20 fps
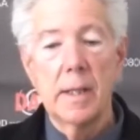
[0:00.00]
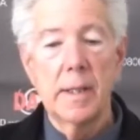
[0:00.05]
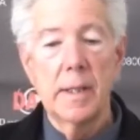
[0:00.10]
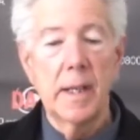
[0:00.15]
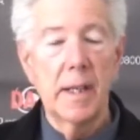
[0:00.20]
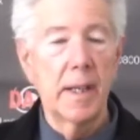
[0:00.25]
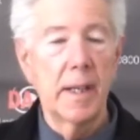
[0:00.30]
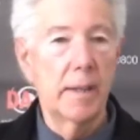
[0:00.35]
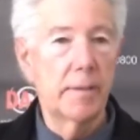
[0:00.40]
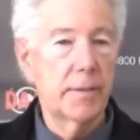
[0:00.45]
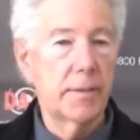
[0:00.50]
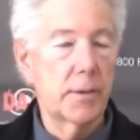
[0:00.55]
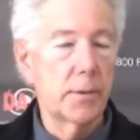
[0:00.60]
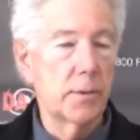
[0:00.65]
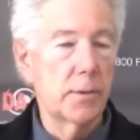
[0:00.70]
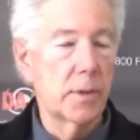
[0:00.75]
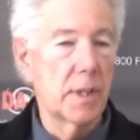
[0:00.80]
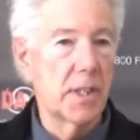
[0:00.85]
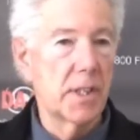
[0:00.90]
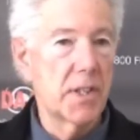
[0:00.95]
They have
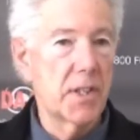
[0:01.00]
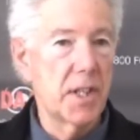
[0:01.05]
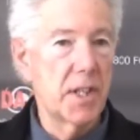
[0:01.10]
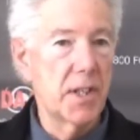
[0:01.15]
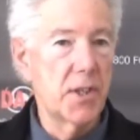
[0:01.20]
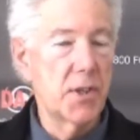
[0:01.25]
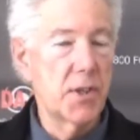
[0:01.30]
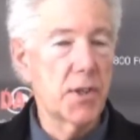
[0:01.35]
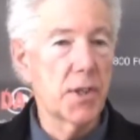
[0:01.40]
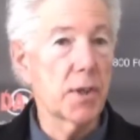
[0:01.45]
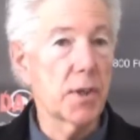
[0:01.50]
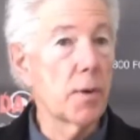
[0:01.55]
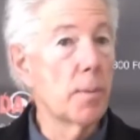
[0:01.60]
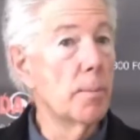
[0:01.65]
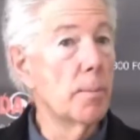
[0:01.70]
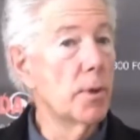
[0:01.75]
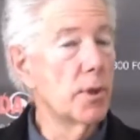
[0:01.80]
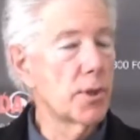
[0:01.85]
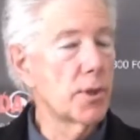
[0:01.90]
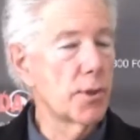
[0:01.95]
to assess the
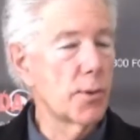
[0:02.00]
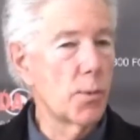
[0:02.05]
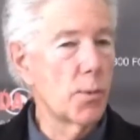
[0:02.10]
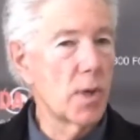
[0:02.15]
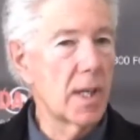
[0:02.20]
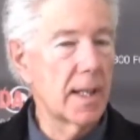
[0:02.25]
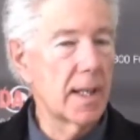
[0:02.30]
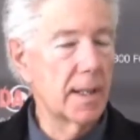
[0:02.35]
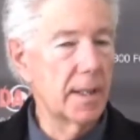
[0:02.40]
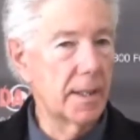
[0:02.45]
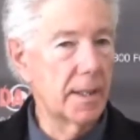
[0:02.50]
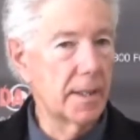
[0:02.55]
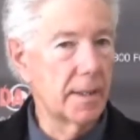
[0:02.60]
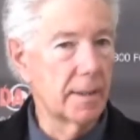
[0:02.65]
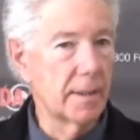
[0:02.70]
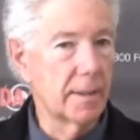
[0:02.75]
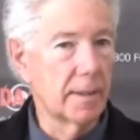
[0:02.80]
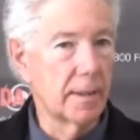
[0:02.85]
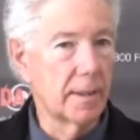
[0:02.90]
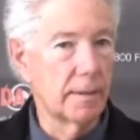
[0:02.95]
commercial reality
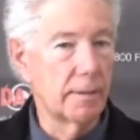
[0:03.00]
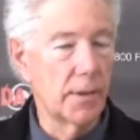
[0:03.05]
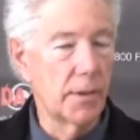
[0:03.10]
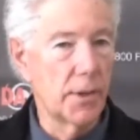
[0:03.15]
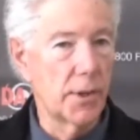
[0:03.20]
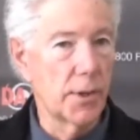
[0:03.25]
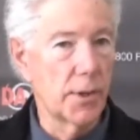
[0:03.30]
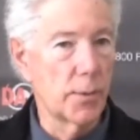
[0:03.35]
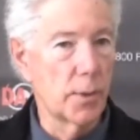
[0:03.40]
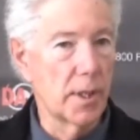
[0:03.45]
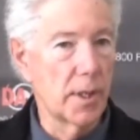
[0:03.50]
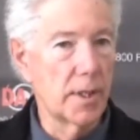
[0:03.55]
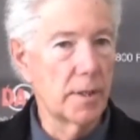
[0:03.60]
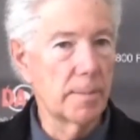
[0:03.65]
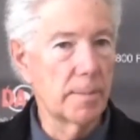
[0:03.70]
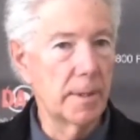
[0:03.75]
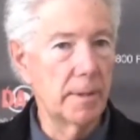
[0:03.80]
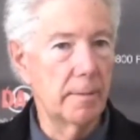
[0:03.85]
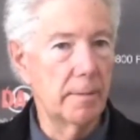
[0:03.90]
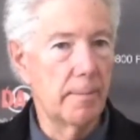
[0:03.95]
of the
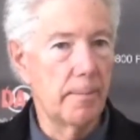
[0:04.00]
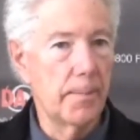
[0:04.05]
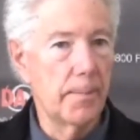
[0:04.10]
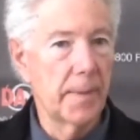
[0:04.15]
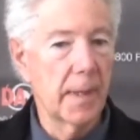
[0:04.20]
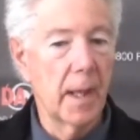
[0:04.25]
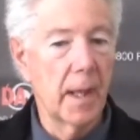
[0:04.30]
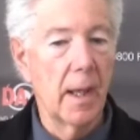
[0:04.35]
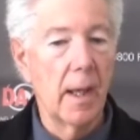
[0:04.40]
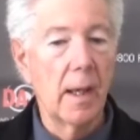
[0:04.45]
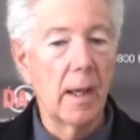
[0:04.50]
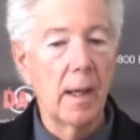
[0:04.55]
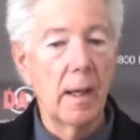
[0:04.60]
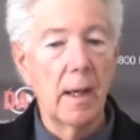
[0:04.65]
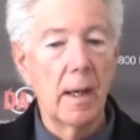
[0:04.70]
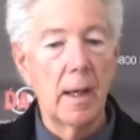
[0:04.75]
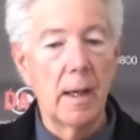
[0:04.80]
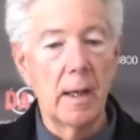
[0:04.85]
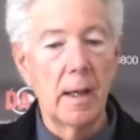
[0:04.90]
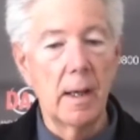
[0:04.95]
arrangement.
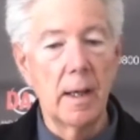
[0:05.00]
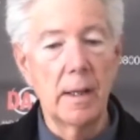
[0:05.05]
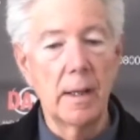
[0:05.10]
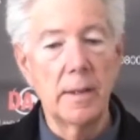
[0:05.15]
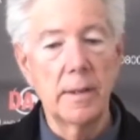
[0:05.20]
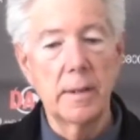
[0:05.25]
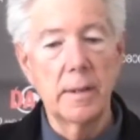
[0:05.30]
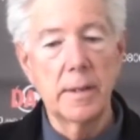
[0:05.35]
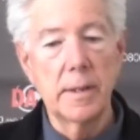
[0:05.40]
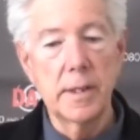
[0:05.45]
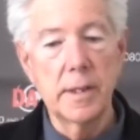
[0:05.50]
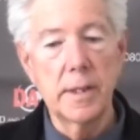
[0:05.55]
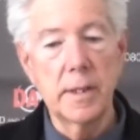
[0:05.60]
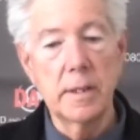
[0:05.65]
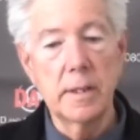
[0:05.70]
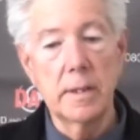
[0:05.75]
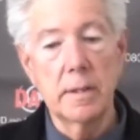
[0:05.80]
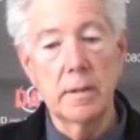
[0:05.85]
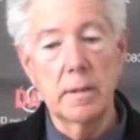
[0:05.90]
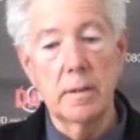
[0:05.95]
And
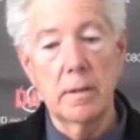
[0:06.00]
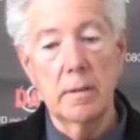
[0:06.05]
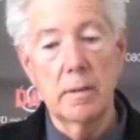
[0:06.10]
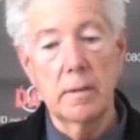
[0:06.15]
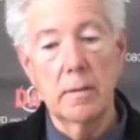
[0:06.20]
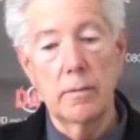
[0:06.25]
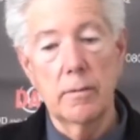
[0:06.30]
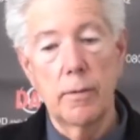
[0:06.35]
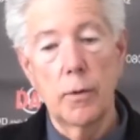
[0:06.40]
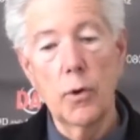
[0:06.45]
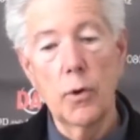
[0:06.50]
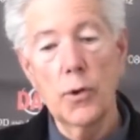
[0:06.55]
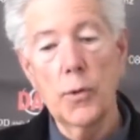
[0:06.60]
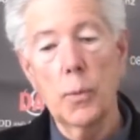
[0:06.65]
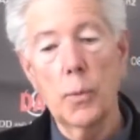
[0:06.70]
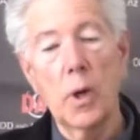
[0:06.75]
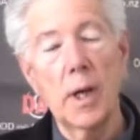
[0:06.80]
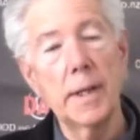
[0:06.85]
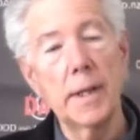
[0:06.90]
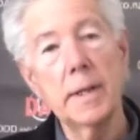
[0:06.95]
the
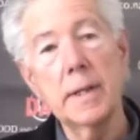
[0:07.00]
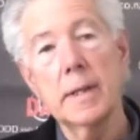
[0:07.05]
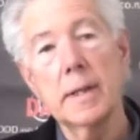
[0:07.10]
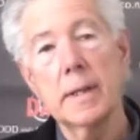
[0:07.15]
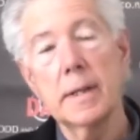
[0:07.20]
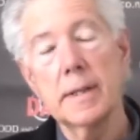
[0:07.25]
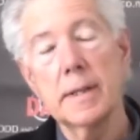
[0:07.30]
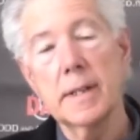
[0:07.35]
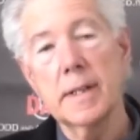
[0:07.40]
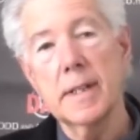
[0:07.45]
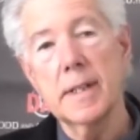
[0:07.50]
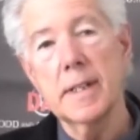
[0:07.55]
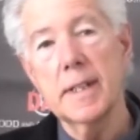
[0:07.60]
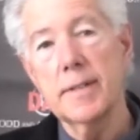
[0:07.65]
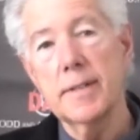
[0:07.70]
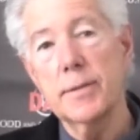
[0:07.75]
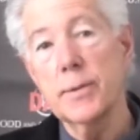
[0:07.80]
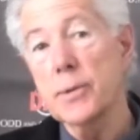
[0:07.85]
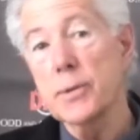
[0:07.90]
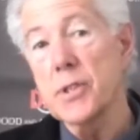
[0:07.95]
fourth one, they
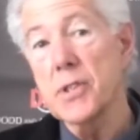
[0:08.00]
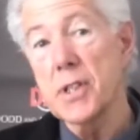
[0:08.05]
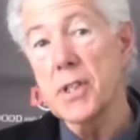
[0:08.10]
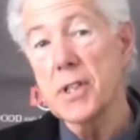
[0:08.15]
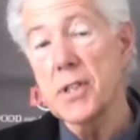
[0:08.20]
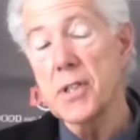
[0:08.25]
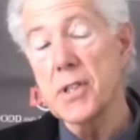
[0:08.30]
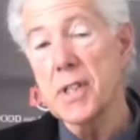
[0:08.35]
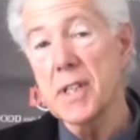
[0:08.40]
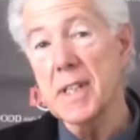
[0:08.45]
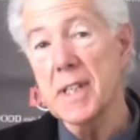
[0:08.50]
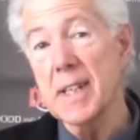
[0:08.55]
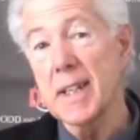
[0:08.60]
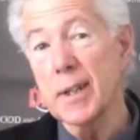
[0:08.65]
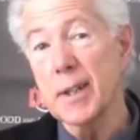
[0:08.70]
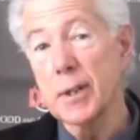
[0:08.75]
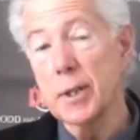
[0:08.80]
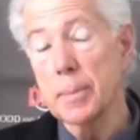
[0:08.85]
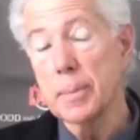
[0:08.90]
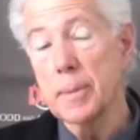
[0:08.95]
have to assess the
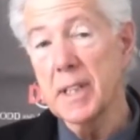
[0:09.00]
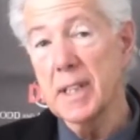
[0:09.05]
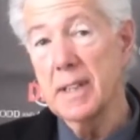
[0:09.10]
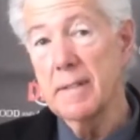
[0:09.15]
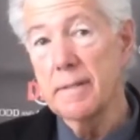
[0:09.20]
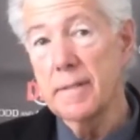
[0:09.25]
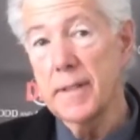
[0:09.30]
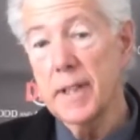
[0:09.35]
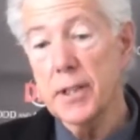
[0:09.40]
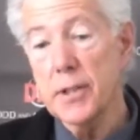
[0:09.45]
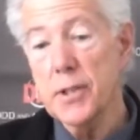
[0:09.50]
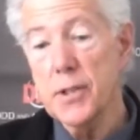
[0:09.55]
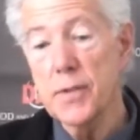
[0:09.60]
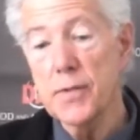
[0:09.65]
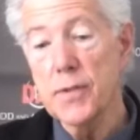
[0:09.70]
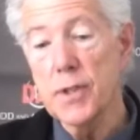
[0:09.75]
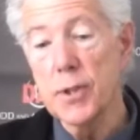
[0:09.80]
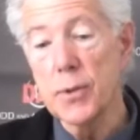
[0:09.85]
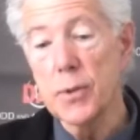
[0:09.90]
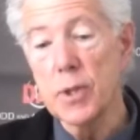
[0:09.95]
economic effects of
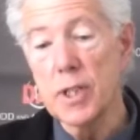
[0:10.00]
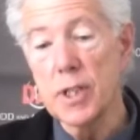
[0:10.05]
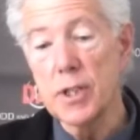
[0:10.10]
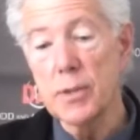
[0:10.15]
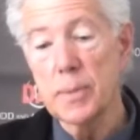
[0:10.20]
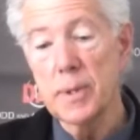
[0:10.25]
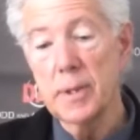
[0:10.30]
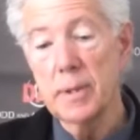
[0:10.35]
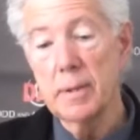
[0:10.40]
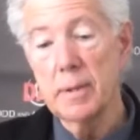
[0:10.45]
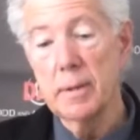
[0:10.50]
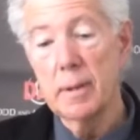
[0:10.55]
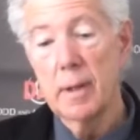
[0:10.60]
the arrangement.